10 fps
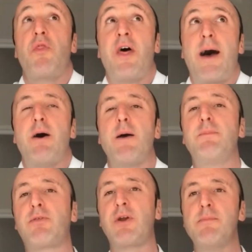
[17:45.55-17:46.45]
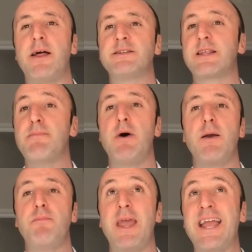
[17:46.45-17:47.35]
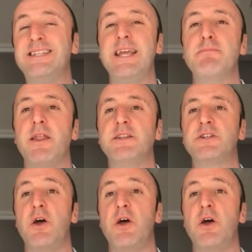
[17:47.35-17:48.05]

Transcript: That might be 3 months, that might be 18 months.